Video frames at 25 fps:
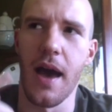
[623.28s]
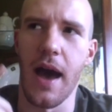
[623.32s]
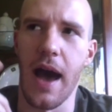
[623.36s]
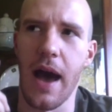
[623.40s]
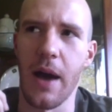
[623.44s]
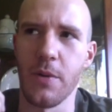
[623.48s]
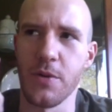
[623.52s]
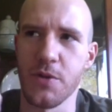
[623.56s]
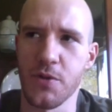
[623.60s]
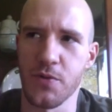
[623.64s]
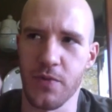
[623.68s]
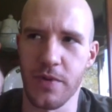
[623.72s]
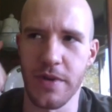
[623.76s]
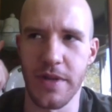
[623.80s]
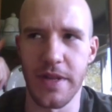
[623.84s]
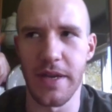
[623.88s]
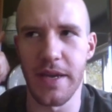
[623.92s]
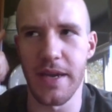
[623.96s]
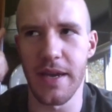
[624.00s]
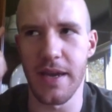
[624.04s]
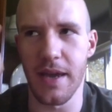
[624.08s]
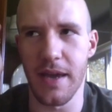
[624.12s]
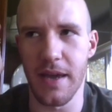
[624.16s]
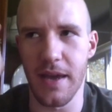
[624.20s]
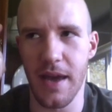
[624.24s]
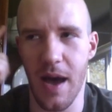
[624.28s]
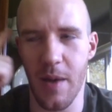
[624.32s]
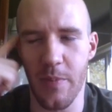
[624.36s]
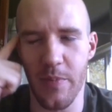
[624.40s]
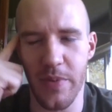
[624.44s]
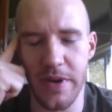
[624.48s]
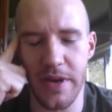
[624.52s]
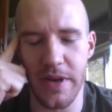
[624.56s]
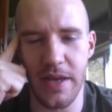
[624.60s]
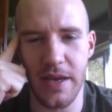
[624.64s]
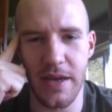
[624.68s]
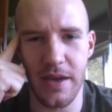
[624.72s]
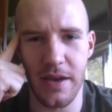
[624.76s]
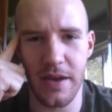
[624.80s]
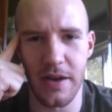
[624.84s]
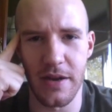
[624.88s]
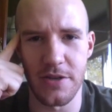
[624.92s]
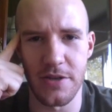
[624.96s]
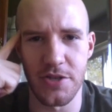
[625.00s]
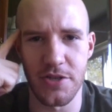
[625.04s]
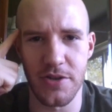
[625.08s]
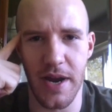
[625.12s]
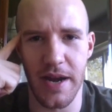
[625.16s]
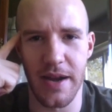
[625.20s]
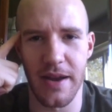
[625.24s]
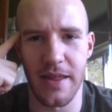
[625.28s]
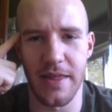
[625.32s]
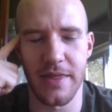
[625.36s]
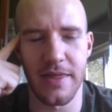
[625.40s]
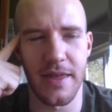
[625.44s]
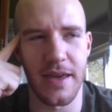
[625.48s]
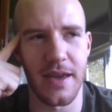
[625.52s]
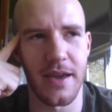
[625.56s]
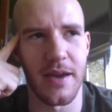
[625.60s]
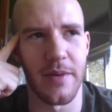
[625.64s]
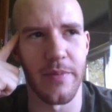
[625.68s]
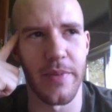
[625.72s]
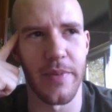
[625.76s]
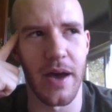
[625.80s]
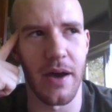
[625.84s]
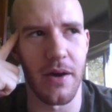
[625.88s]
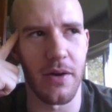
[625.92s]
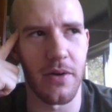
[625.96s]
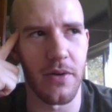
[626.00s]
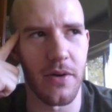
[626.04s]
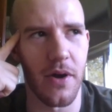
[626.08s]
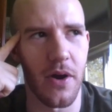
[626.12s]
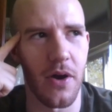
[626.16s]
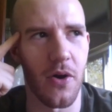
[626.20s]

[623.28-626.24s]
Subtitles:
I was really up in here trying to think about,